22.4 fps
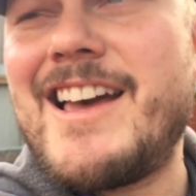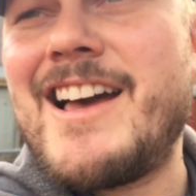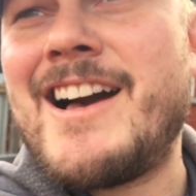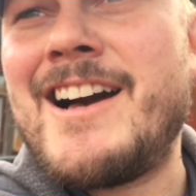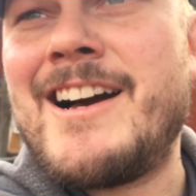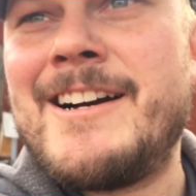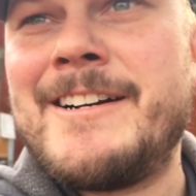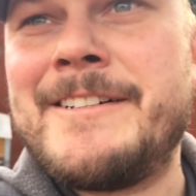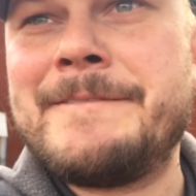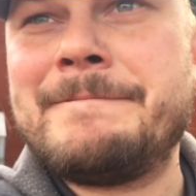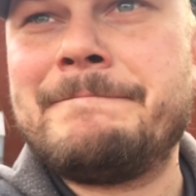
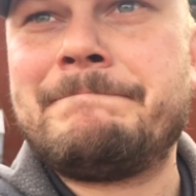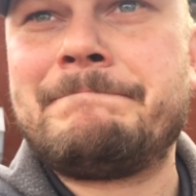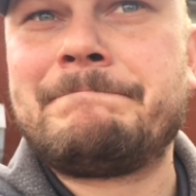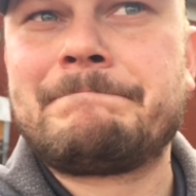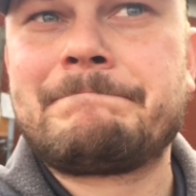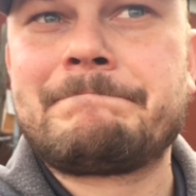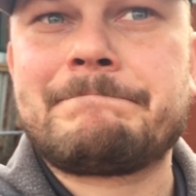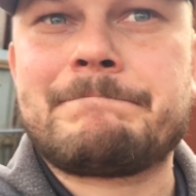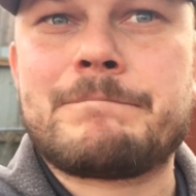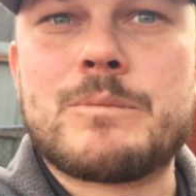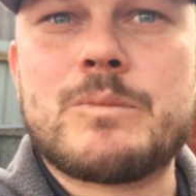
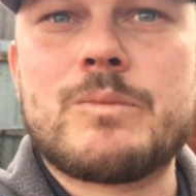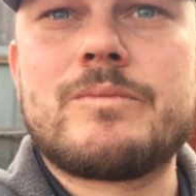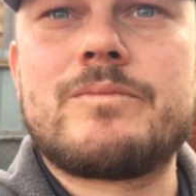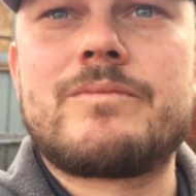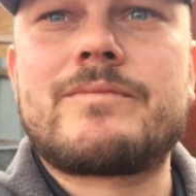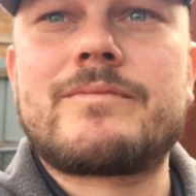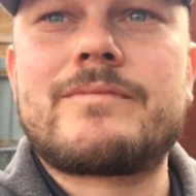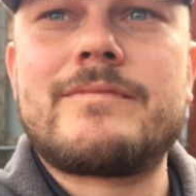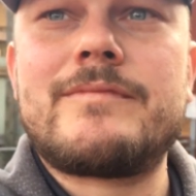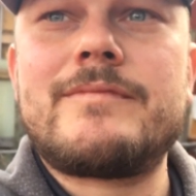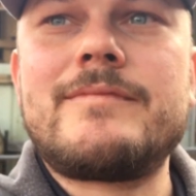
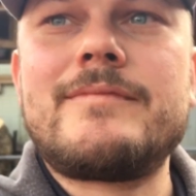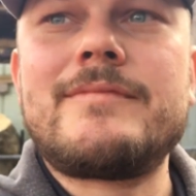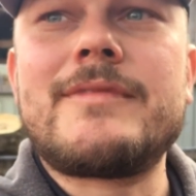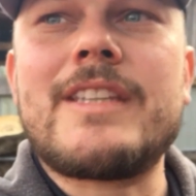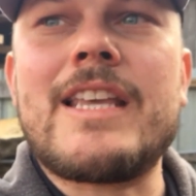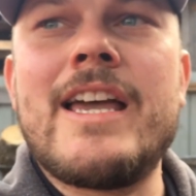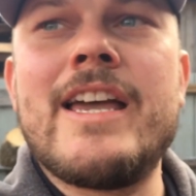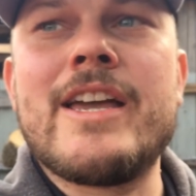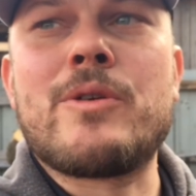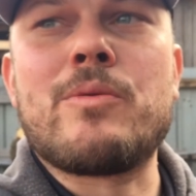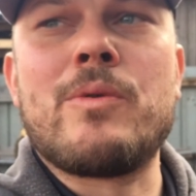
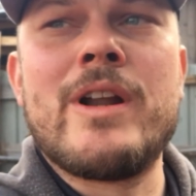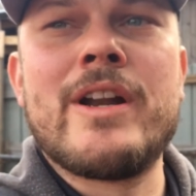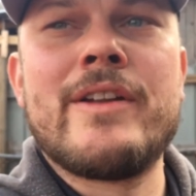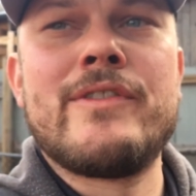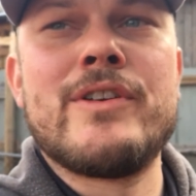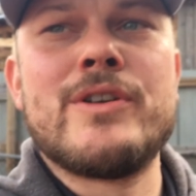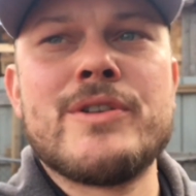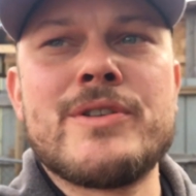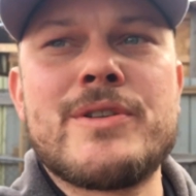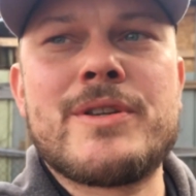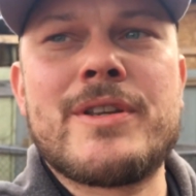Like one of
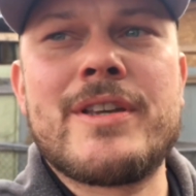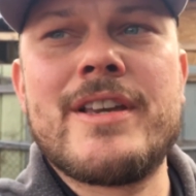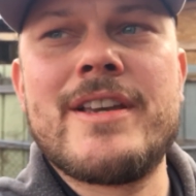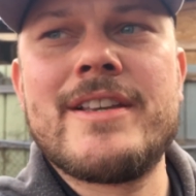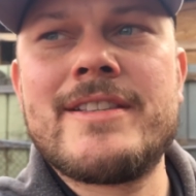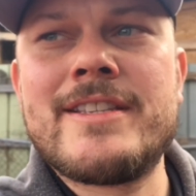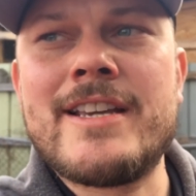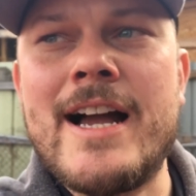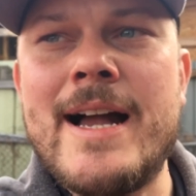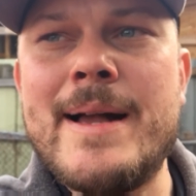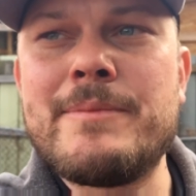those
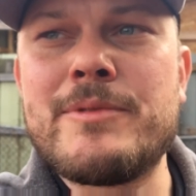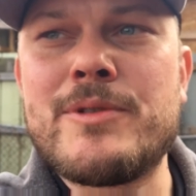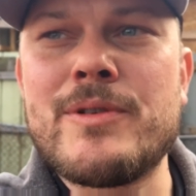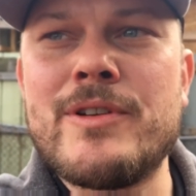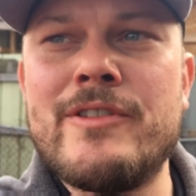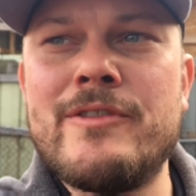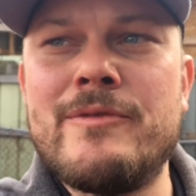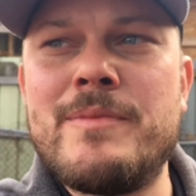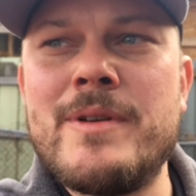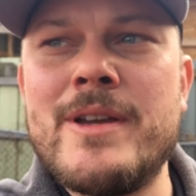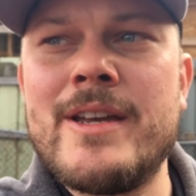times
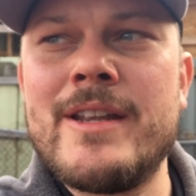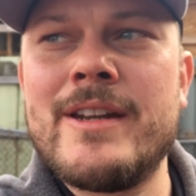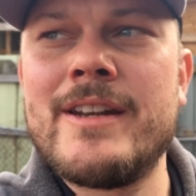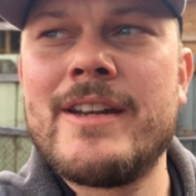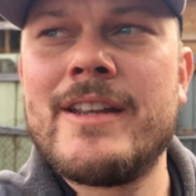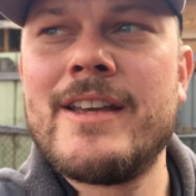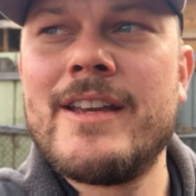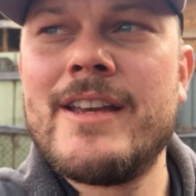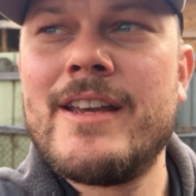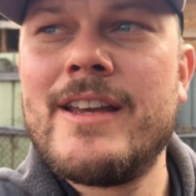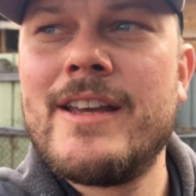would have
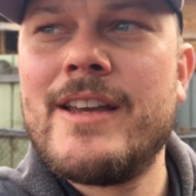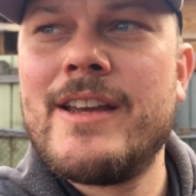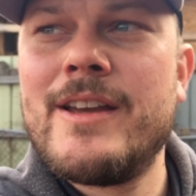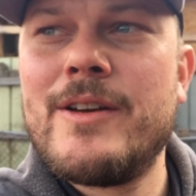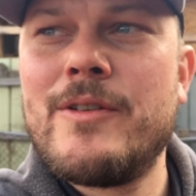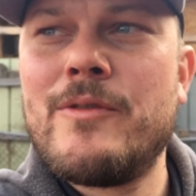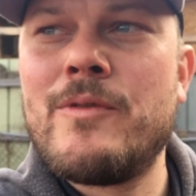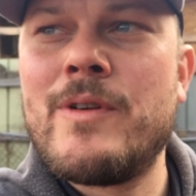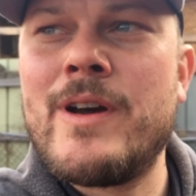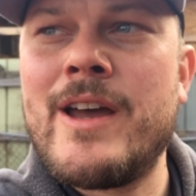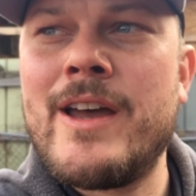been
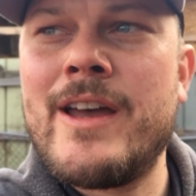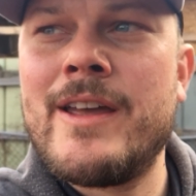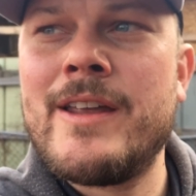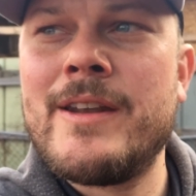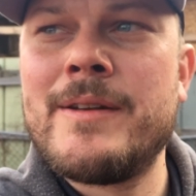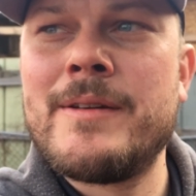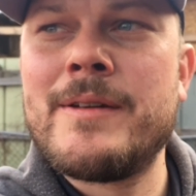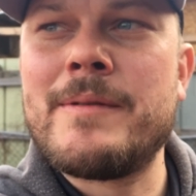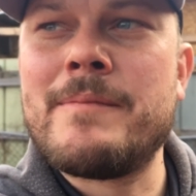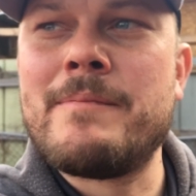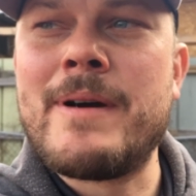
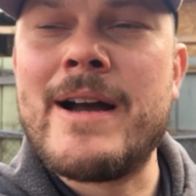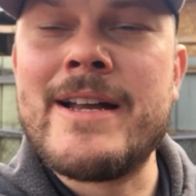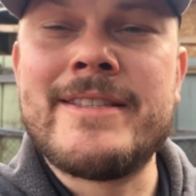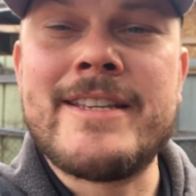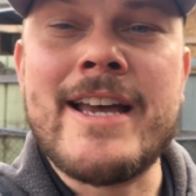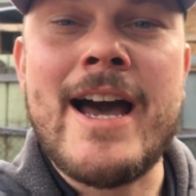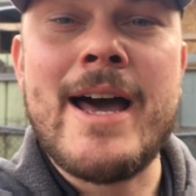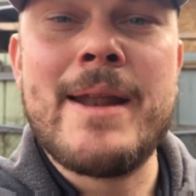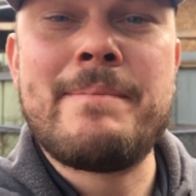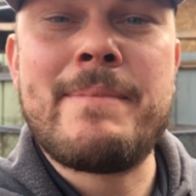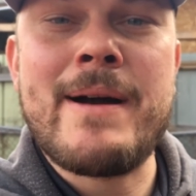when my
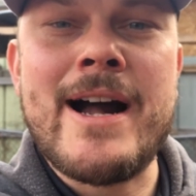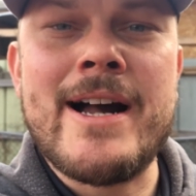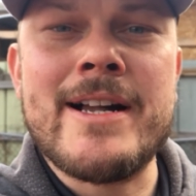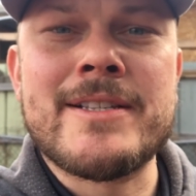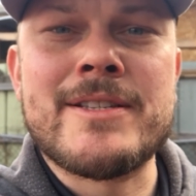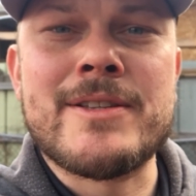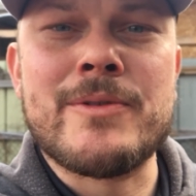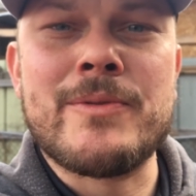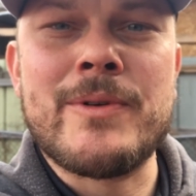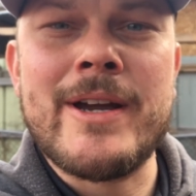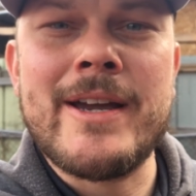dad
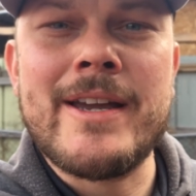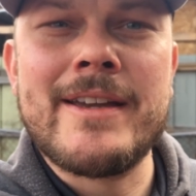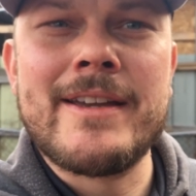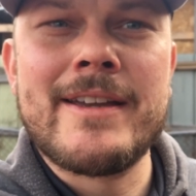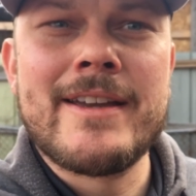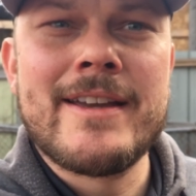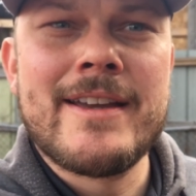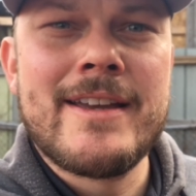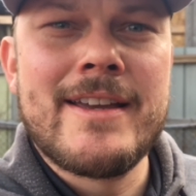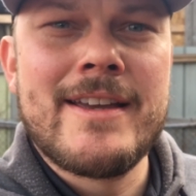passed away.